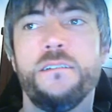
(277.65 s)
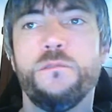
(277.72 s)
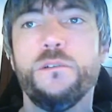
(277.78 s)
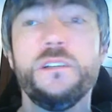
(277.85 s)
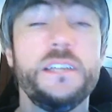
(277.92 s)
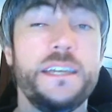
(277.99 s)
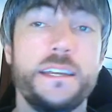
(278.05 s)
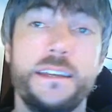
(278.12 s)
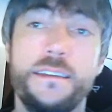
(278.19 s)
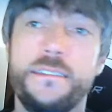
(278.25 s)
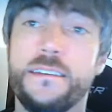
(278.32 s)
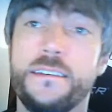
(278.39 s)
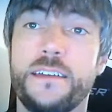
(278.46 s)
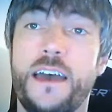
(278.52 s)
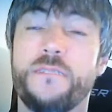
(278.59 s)
really
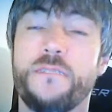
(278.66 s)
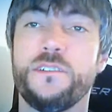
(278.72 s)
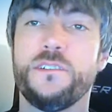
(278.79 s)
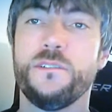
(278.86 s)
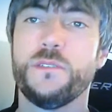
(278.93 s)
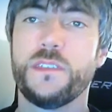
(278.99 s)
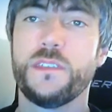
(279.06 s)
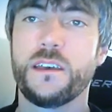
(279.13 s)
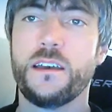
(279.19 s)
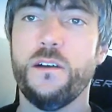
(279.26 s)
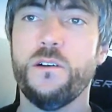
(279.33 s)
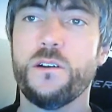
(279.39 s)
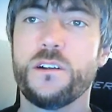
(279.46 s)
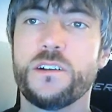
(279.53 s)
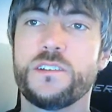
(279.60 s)
anything that have to do with the
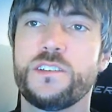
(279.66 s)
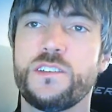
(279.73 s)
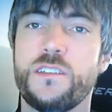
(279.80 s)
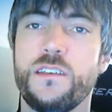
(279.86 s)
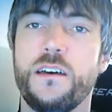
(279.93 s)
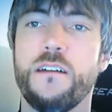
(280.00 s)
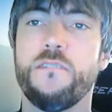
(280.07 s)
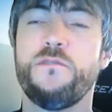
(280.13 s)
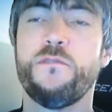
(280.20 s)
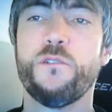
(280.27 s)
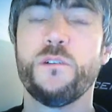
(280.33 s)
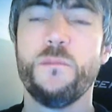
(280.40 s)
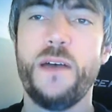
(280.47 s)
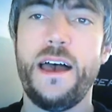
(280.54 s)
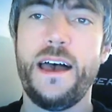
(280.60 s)
course, the
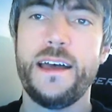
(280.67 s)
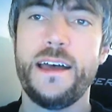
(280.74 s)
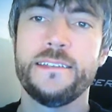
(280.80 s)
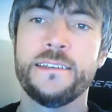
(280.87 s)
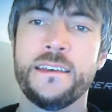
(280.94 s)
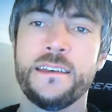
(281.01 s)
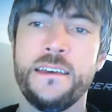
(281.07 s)
format,